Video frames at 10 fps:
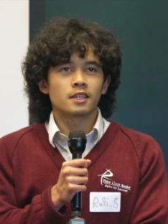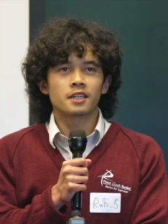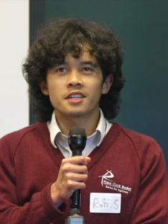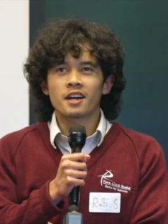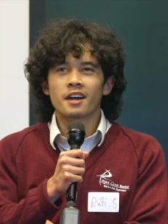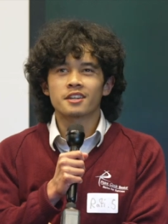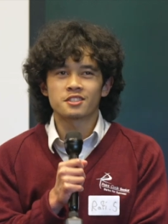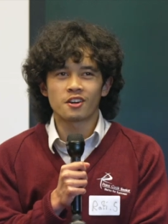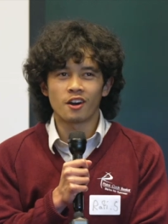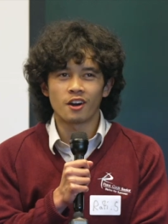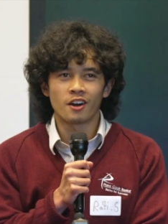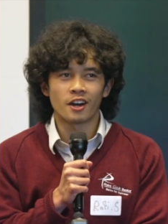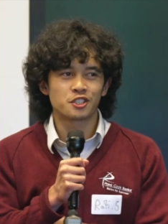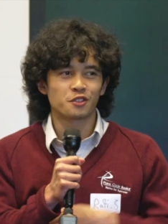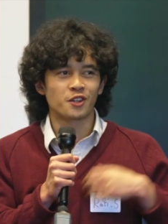ADIs. Oh, I
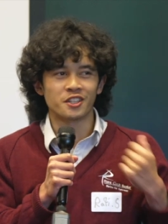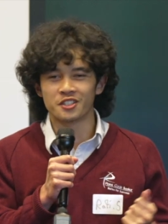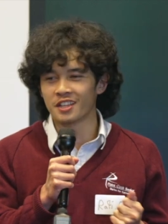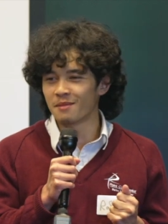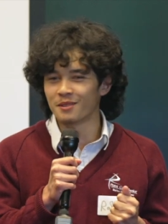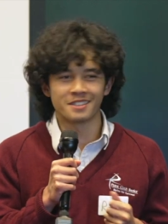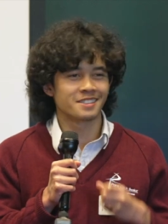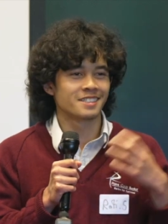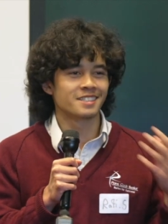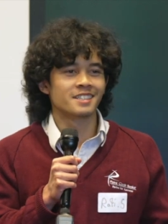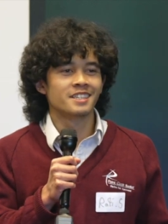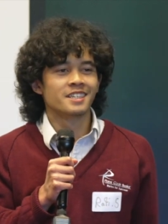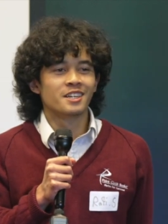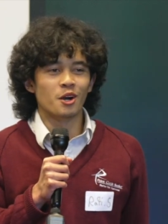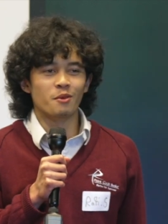should have gone into that, but
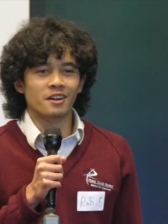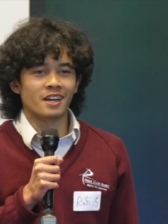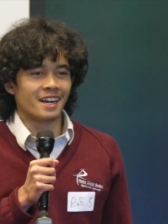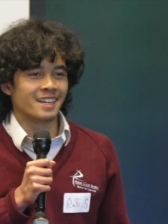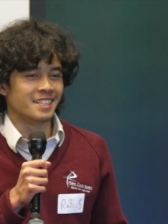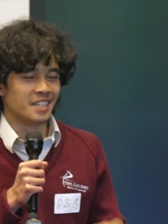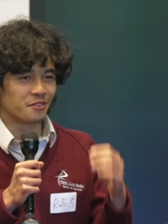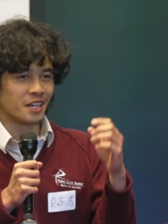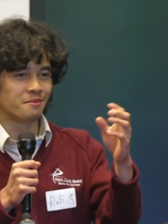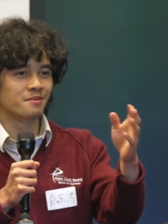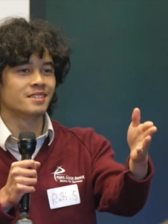oh well, I didn't have time.